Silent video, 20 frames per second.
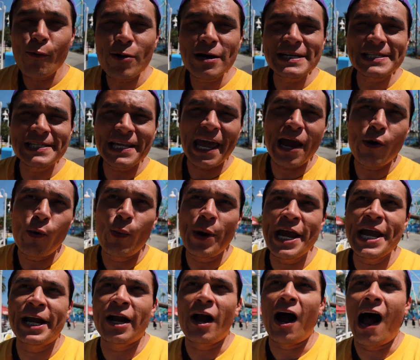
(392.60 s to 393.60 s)
was a
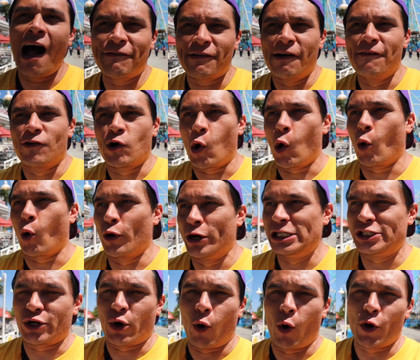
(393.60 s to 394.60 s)
week off of
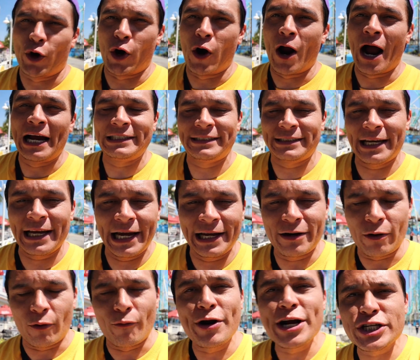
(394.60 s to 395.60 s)
Cordy's Corner. I
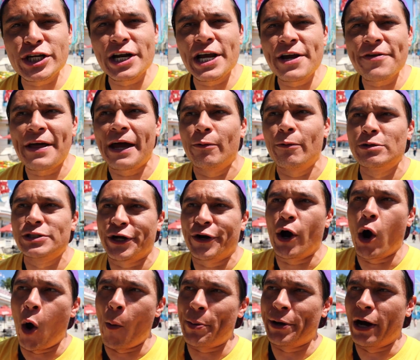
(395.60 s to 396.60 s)
said originally that it was
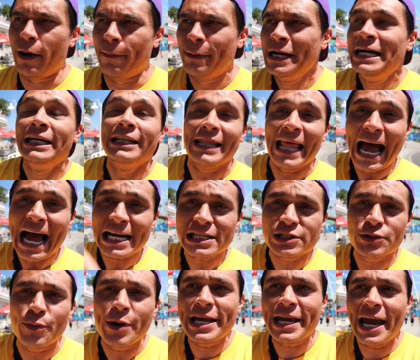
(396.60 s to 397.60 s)
gonna open up
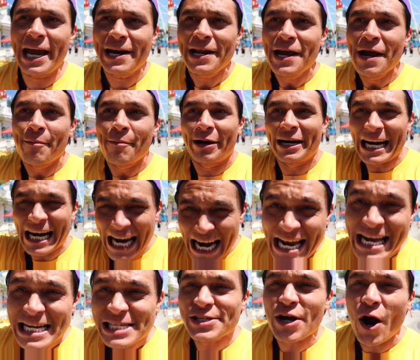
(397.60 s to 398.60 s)
last weekend, but it
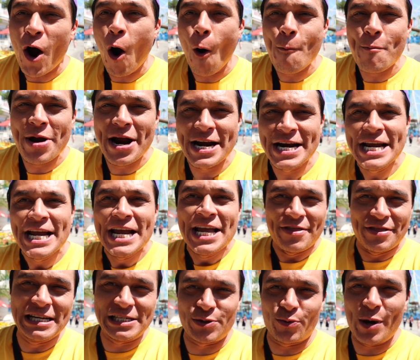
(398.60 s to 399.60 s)
is open
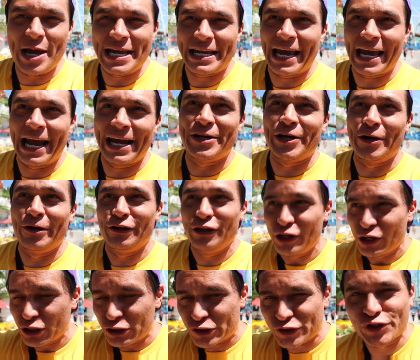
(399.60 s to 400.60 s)
this weekend, dude.
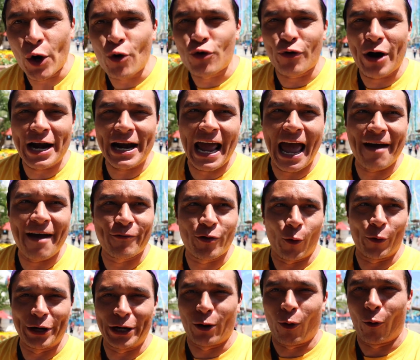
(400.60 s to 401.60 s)
So great to have
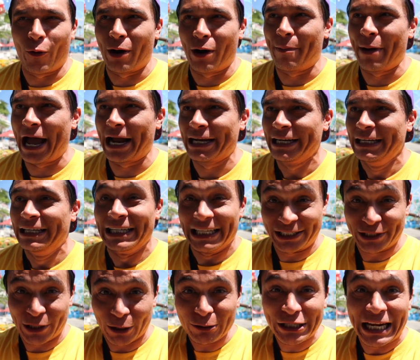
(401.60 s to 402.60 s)
Cordy Corner back.
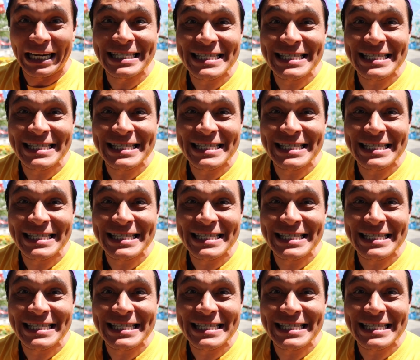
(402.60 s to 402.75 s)
Let's go to